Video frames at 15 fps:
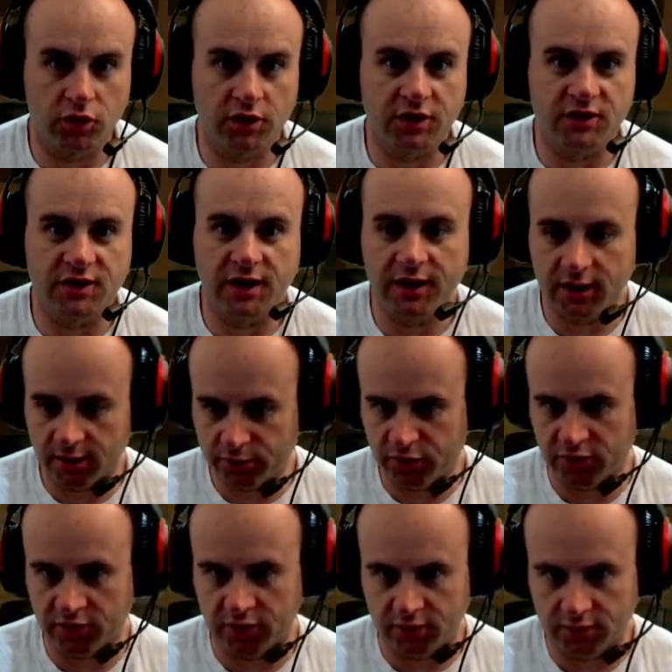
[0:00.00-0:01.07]
dead up
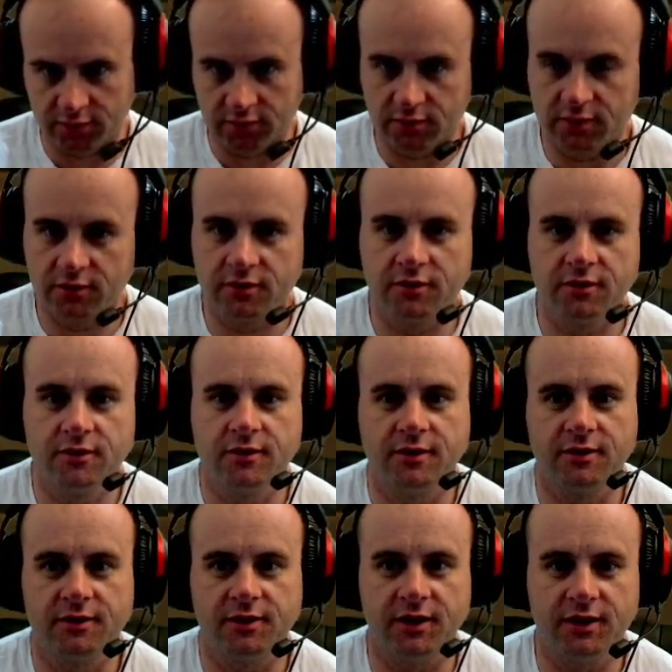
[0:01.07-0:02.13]
here.
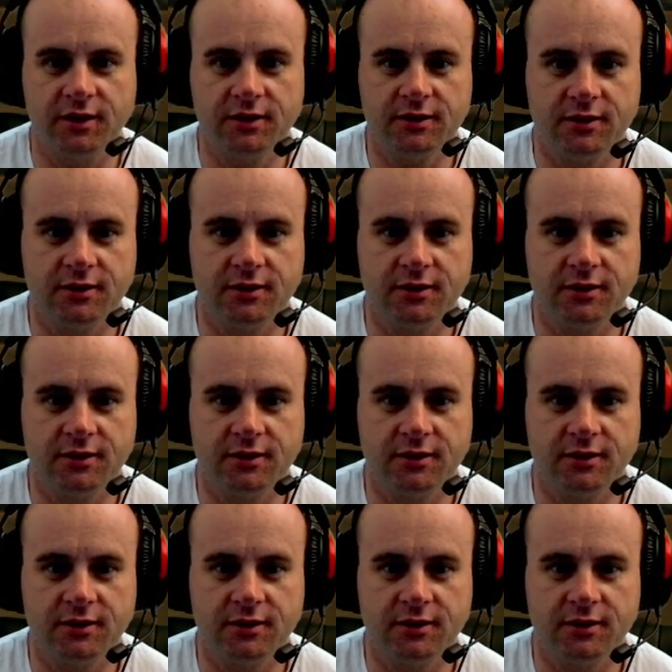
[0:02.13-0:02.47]
Get it?